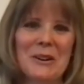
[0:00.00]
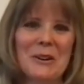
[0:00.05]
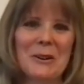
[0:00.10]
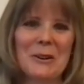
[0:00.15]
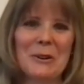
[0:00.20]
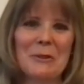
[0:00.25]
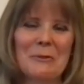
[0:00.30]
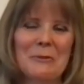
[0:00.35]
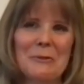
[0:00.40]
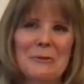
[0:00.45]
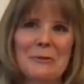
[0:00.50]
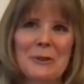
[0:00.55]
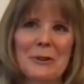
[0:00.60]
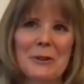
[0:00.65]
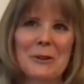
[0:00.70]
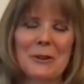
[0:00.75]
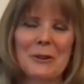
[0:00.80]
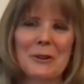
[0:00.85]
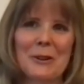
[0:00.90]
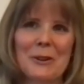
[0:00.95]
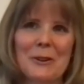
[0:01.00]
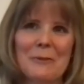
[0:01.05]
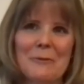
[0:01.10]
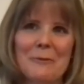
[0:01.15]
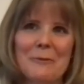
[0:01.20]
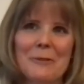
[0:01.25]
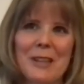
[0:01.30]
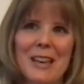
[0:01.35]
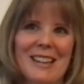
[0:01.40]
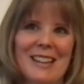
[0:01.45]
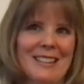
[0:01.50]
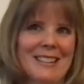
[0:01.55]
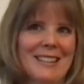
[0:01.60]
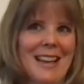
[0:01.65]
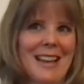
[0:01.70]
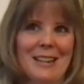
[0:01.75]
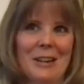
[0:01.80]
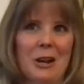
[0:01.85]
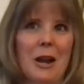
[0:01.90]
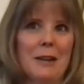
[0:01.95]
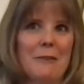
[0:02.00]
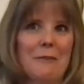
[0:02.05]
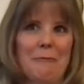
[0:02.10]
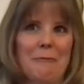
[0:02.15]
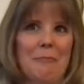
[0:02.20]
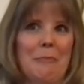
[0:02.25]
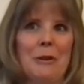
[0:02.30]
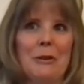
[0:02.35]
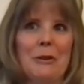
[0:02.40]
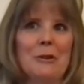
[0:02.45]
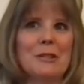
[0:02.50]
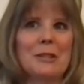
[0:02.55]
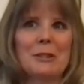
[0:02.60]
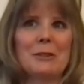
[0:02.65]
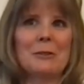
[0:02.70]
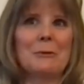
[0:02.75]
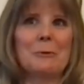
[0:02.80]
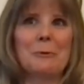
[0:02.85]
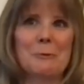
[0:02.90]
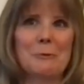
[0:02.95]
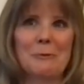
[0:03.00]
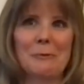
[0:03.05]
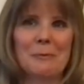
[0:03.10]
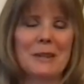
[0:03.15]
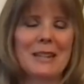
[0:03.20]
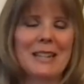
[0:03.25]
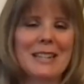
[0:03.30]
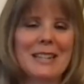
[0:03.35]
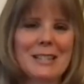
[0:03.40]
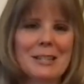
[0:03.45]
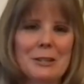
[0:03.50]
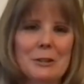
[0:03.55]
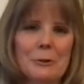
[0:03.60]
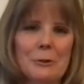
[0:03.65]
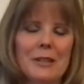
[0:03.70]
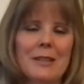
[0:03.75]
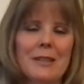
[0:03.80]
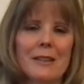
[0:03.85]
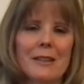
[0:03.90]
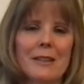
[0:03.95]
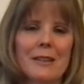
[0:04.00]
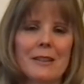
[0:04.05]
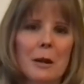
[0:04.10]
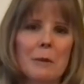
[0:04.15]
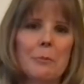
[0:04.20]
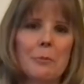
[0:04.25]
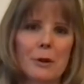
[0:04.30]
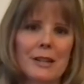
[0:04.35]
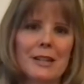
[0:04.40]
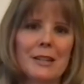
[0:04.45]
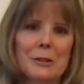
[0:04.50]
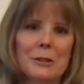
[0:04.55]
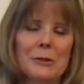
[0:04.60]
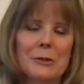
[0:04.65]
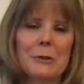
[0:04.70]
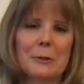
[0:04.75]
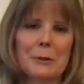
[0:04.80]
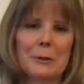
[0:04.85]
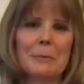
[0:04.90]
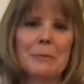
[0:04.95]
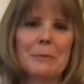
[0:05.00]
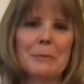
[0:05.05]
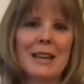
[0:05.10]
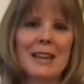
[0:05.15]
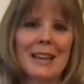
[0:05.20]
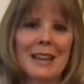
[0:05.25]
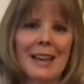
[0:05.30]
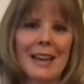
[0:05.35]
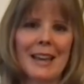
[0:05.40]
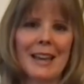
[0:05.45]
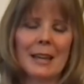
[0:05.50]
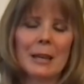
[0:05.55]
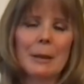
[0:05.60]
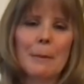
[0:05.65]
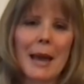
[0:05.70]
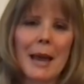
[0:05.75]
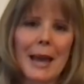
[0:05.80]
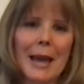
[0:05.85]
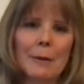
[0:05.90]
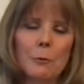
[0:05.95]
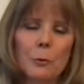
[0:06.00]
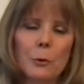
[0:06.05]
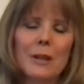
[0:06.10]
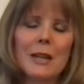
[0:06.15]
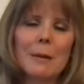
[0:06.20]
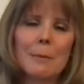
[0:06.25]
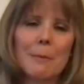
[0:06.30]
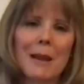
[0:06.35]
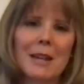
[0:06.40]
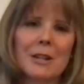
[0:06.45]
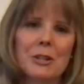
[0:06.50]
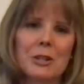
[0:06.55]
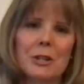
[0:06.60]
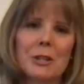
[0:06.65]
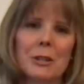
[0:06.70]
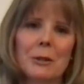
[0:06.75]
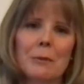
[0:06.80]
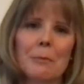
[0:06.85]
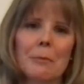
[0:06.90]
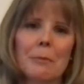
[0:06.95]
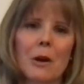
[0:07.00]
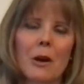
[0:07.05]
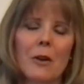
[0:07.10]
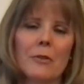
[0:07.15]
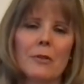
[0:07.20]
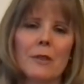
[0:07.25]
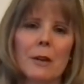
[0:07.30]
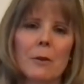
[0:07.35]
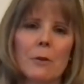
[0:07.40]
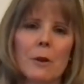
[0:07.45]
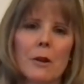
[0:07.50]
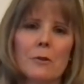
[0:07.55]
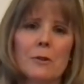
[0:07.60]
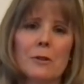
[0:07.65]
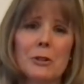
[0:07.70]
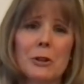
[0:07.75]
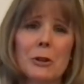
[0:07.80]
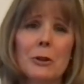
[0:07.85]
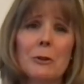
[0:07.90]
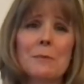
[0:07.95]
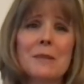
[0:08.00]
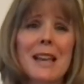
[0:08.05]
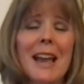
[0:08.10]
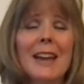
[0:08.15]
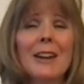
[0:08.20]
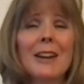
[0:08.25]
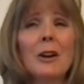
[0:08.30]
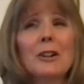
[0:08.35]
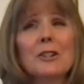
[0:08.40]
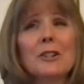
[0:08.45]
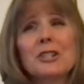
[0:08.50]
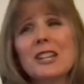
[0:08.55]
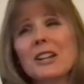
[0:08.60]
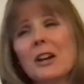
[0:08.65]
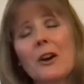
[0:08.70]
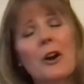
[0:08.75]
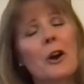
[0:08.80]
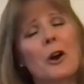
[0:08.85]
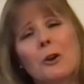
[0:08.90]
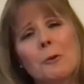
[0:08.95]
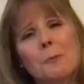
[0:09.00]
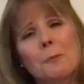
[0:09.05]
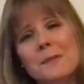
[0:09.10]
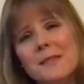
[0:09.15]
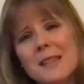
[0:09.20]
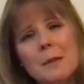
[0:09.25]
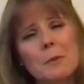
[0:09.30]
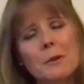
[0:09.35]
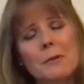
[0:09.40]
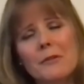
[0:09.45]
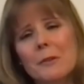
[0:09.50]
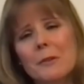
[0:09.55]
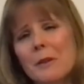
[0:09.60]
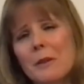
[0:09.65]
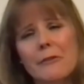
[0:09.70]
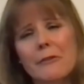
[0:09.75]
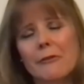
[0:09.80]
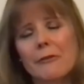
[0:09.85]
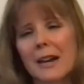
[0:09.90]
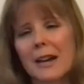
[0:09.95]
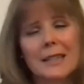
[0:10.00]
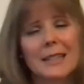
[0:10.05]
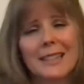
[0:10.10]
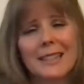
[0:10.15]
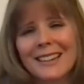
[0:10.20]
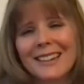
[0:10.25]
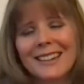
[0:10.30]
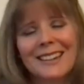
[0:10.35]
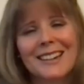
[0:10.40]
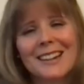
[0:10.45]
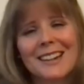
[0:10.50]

of that kind of personal history that I bring to them, and reimagine them on their own terms. And I hope some of them are funny.